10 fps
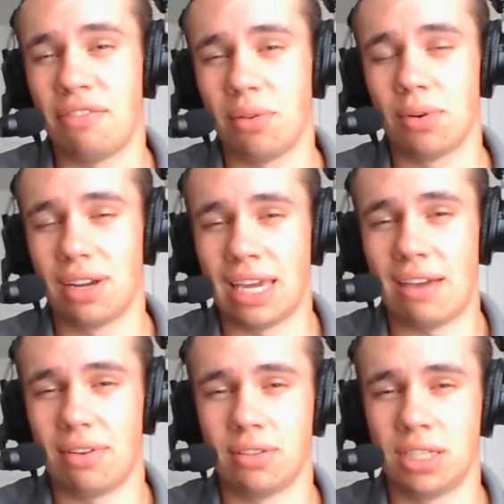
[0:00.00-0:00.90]
If it were a
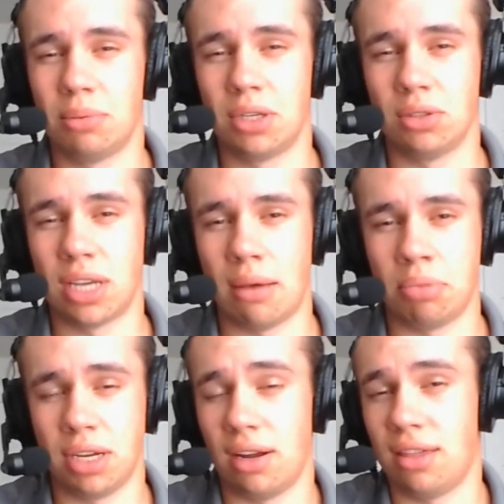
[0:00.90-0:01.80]
Kayvon
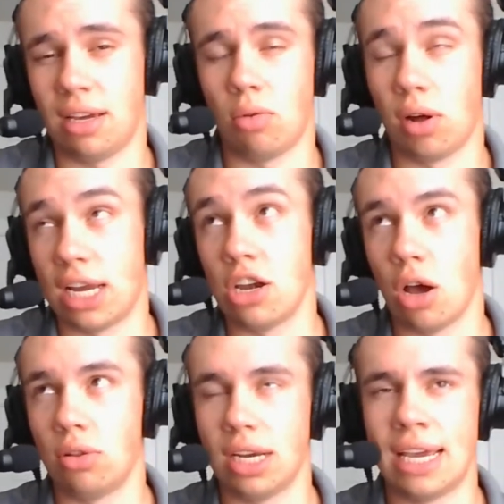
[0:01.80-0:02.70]
Thibodeau-type player, I think, well, I
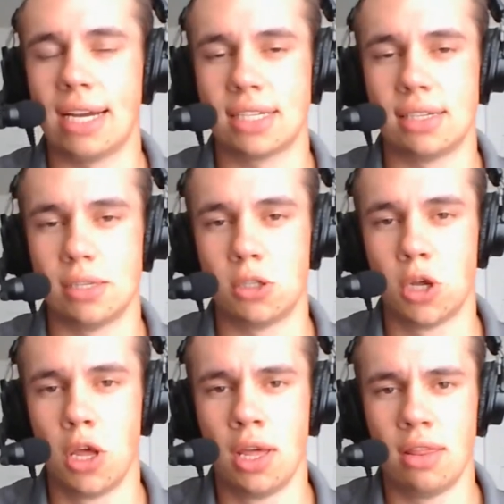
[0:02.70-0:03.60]
know that Hicks is